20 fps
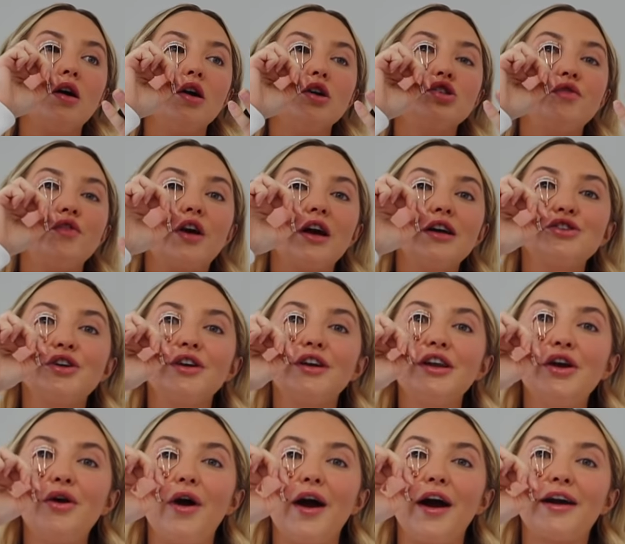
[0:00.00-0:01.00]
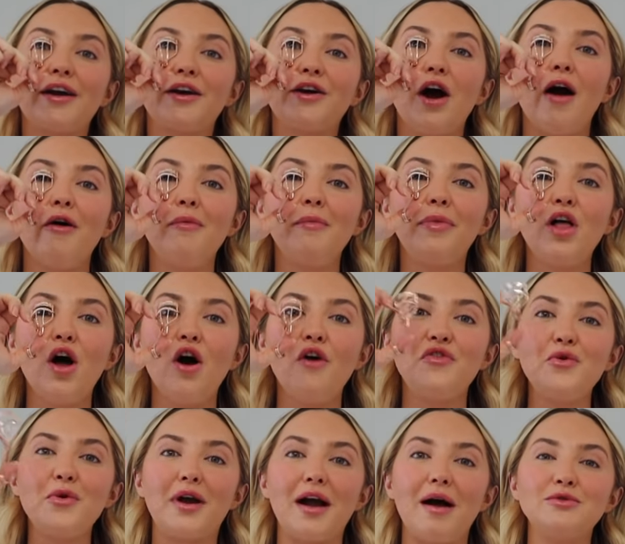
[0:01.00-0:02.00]
So if you guys are in New York, comment below if
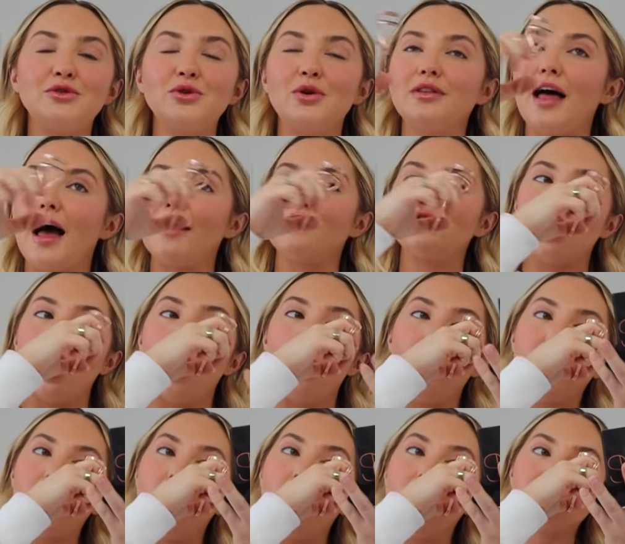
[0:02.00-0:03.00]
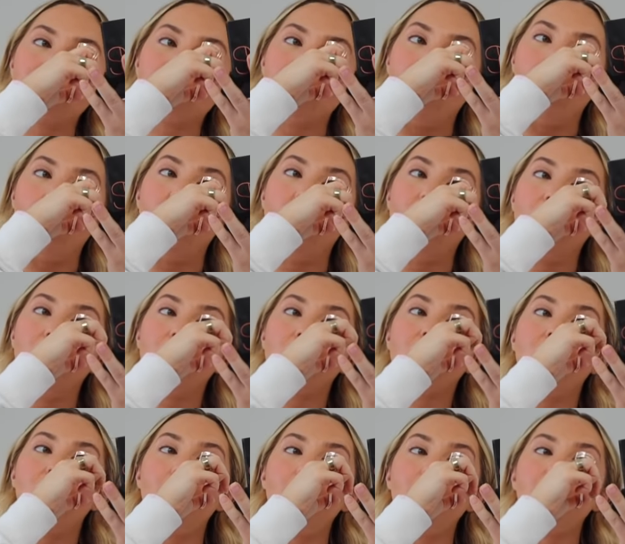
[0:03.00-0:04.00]
you would come to a live show. And also,
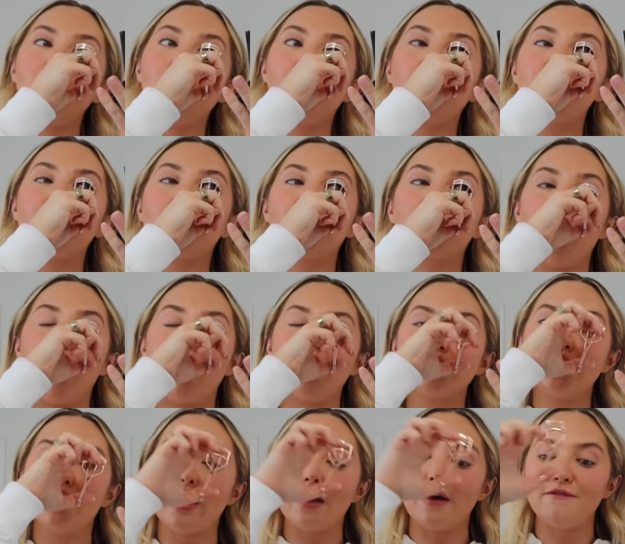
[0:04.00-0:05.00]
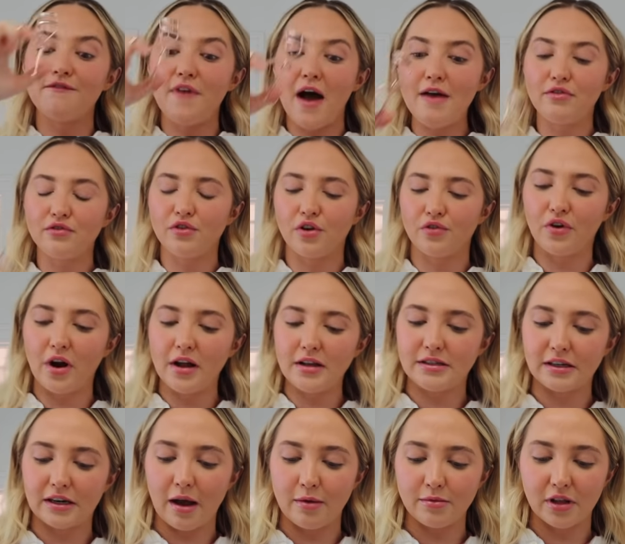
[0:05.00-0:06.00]
comment below if you could also get five of your friends
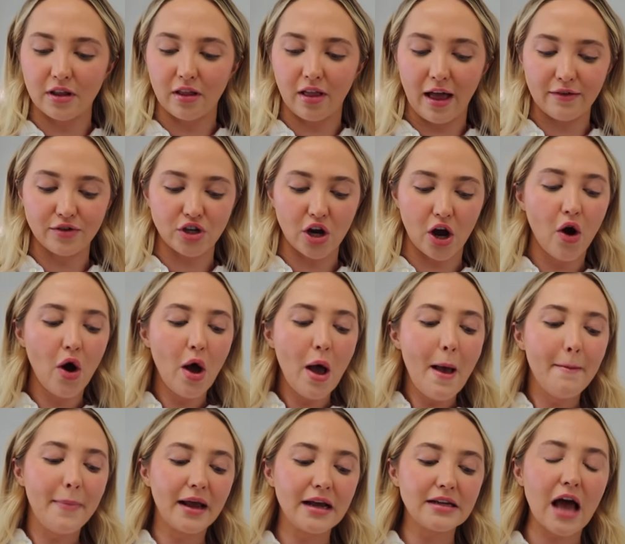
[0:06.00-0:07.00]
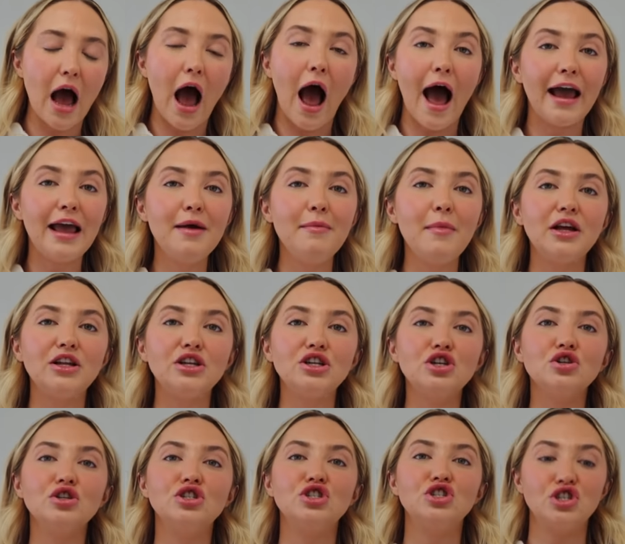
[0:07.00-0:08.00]
to come to the live show. Because I am
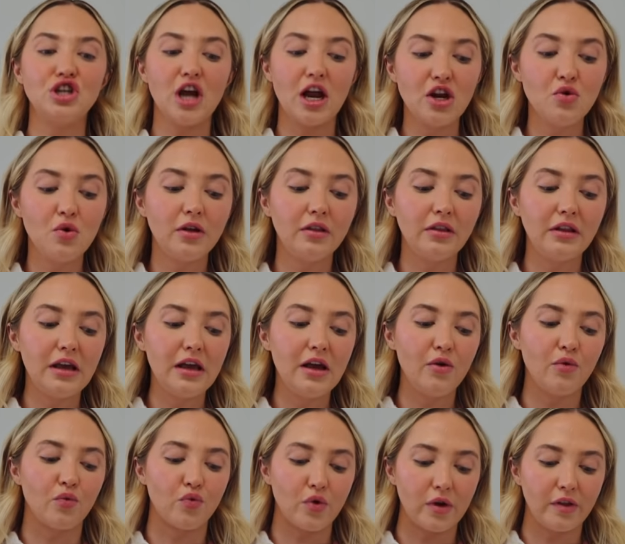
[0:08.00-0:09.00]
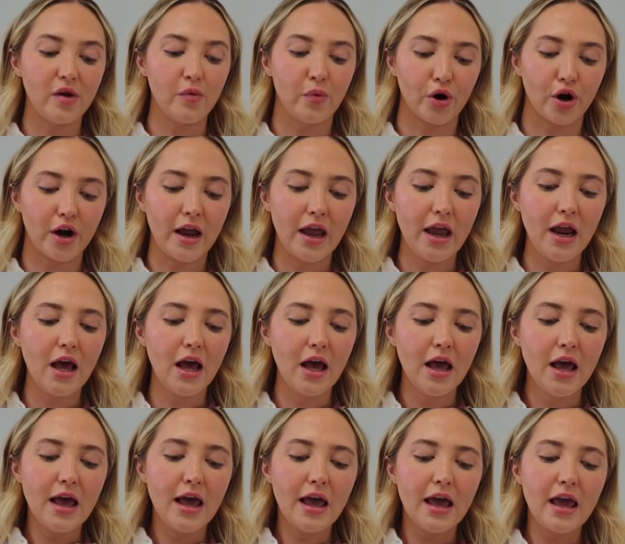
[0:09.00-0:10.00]
genuinely really worried
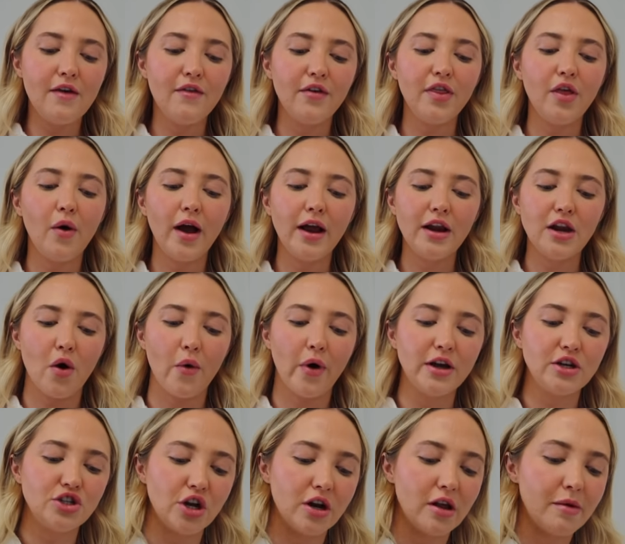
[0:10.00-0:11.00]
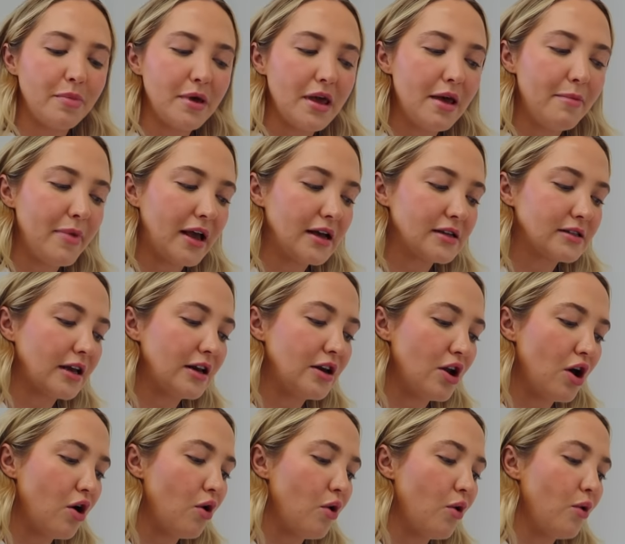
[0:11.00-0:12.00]
even though I know I shouldn't be because I
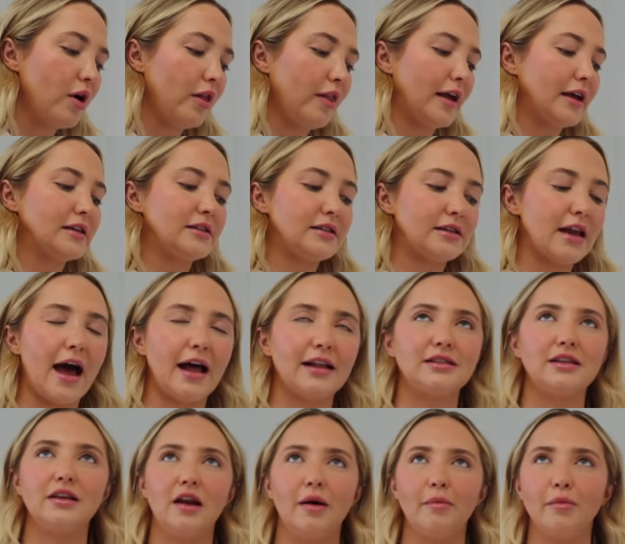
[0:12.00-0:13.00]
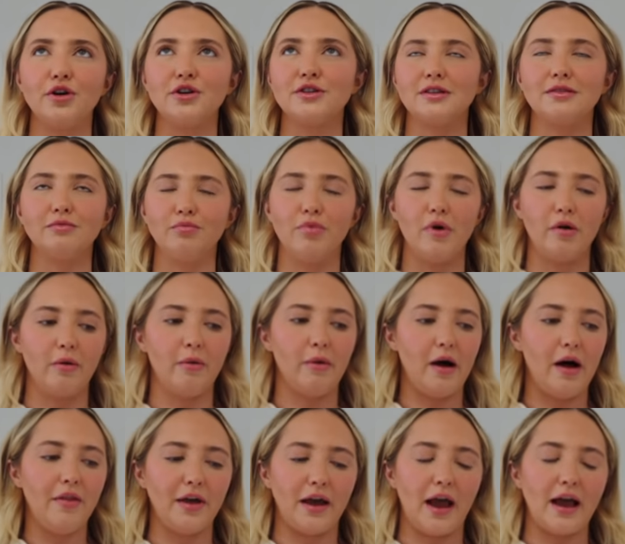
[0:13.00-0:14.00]
know like stats and numbers and blah, blah,
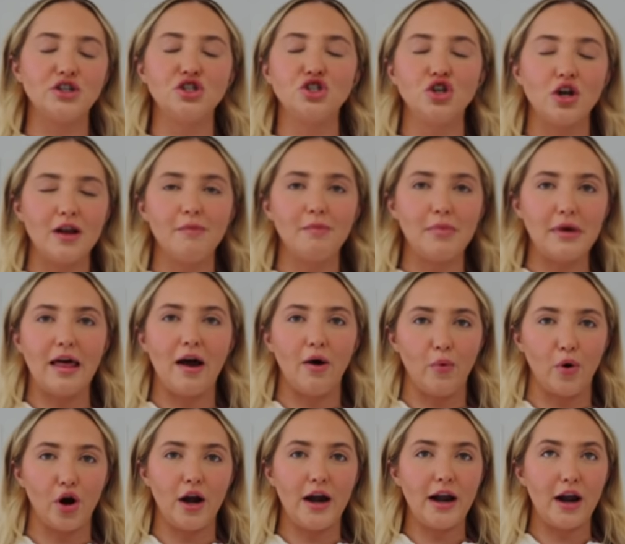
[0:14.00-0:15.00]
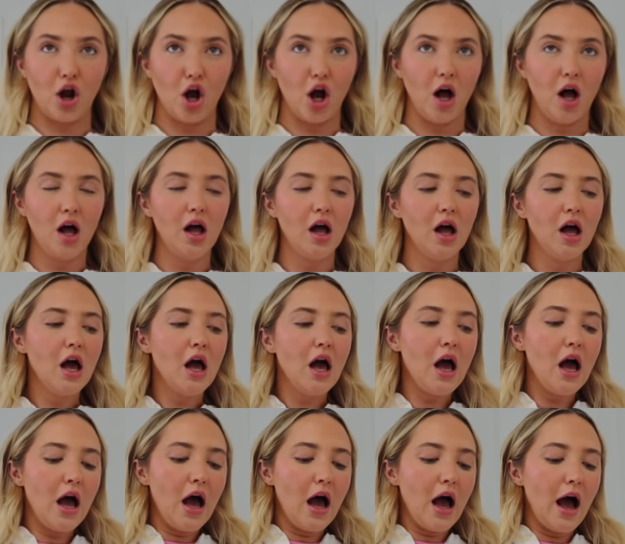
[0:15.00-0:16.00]
blah like I shouldn't be that worried at all.
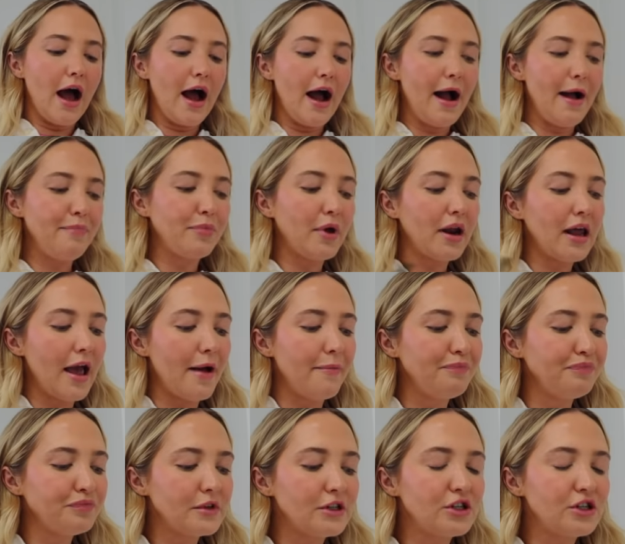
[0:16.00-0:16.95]
Um, but I am.